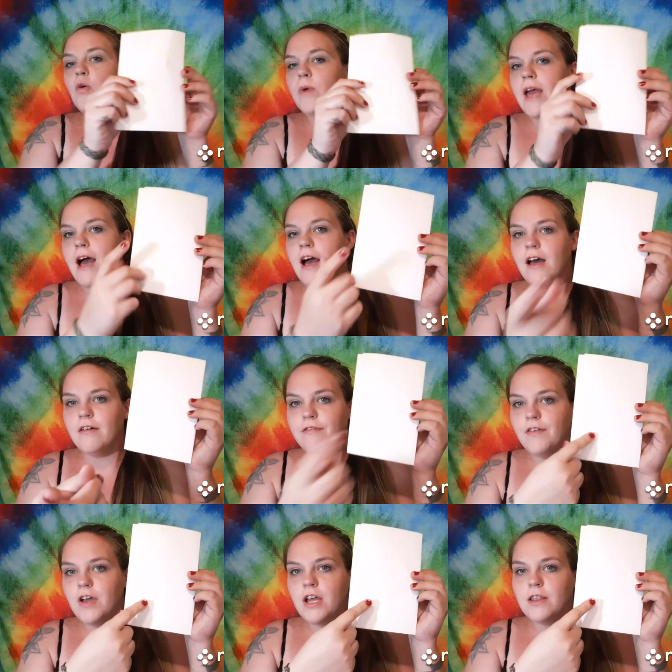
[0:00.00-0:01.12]
We
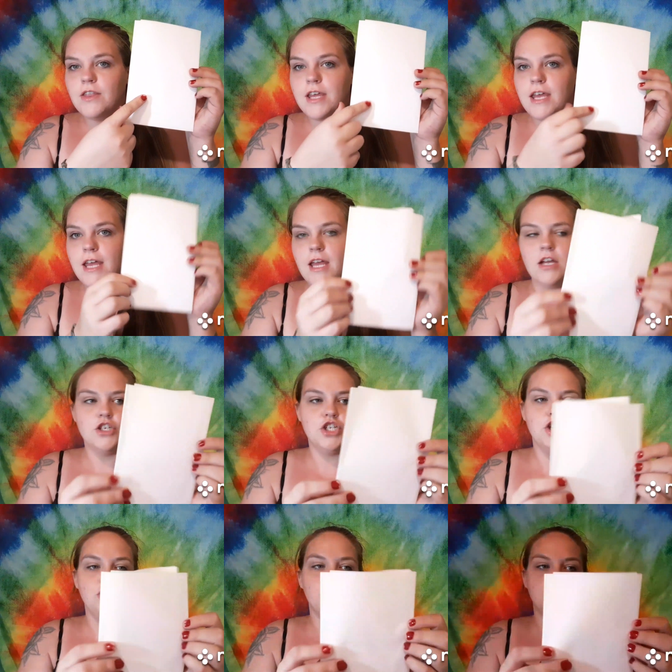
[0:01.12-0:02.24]
have the
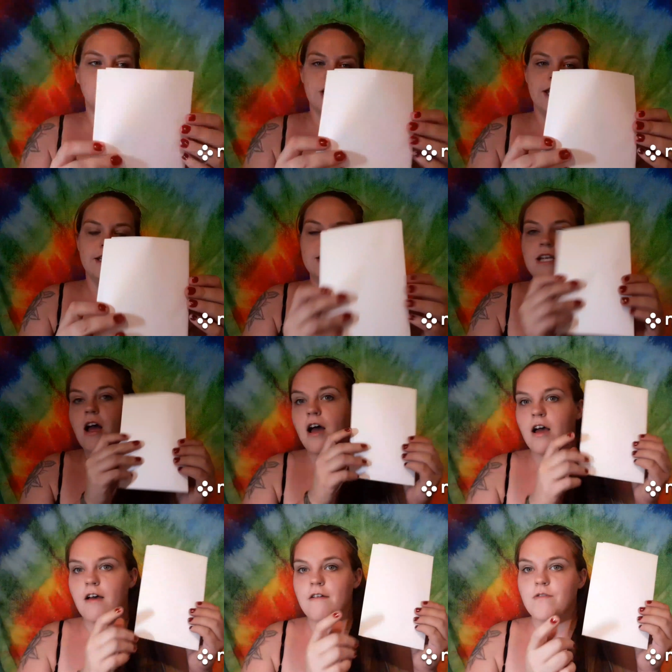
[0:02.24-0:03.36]
2 sheets
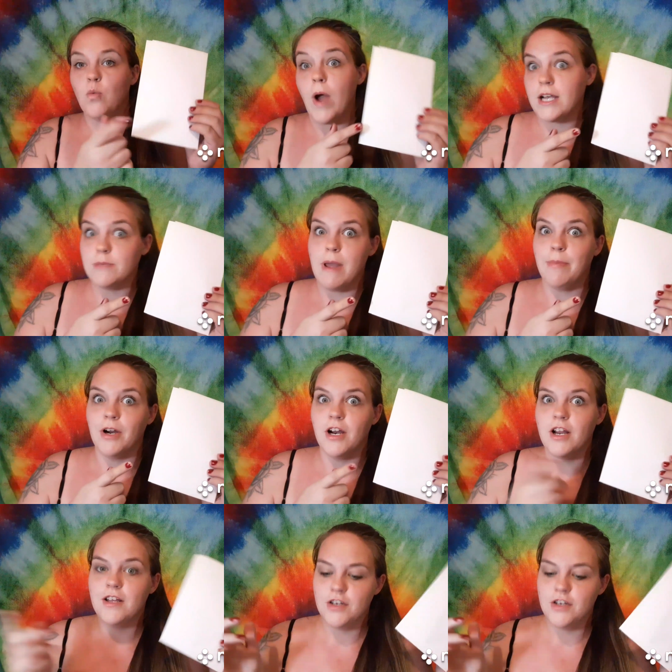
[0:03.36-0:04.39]
of wax paper